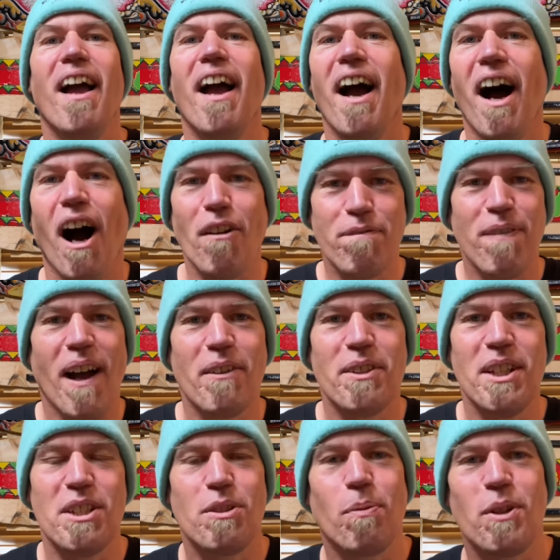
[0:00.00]
I found
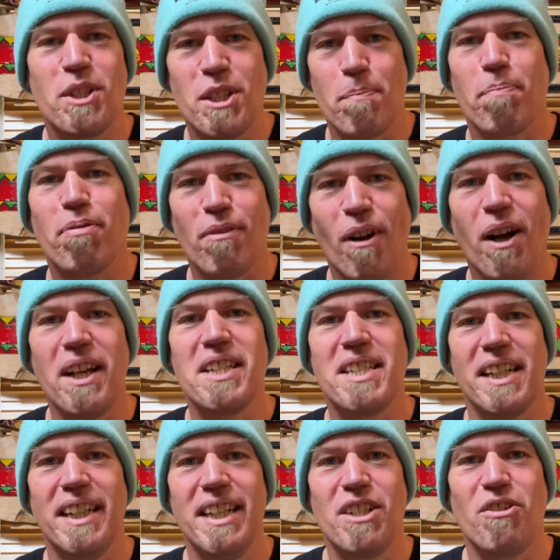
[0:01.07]
this one
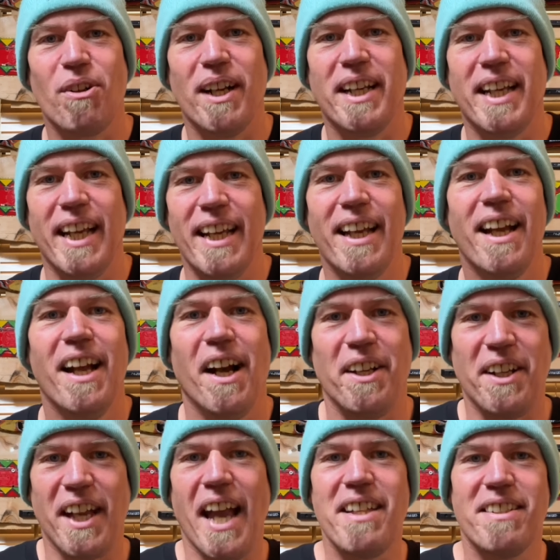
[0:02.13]
surprisingly tricky, and I
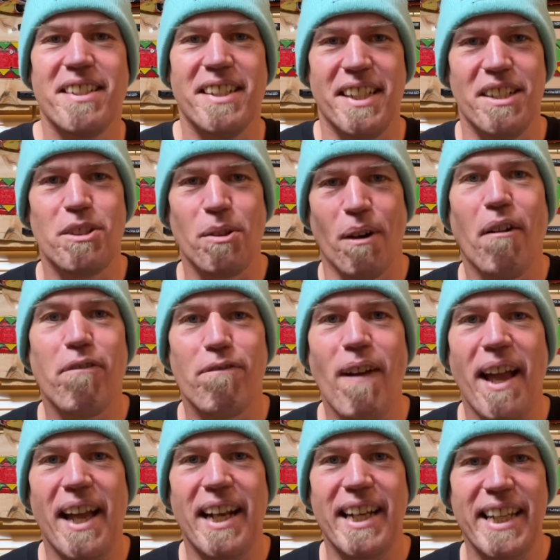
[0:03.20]
entered into a
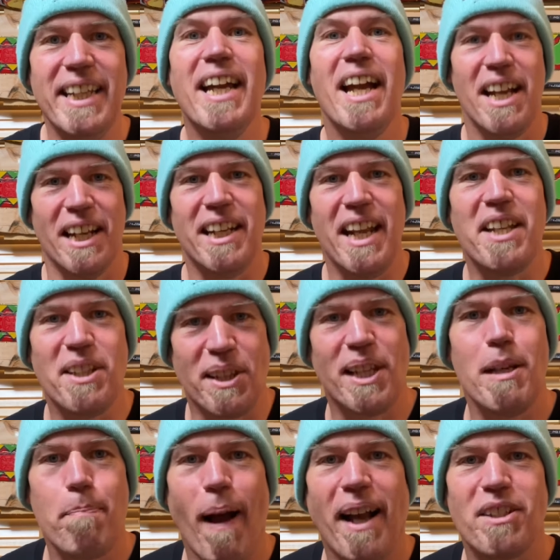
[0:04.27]
fairly lengthy
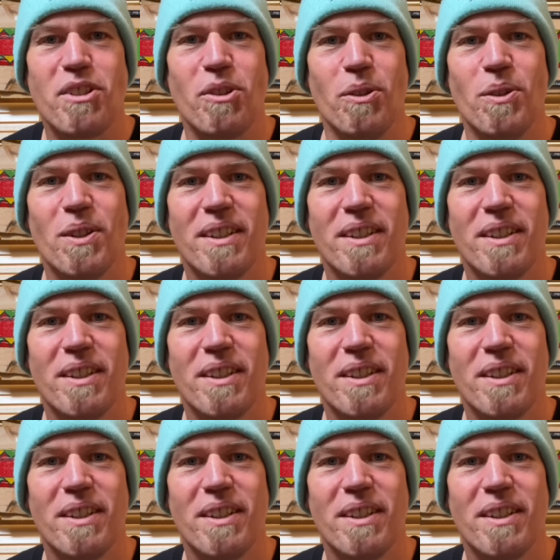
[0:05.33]
battle.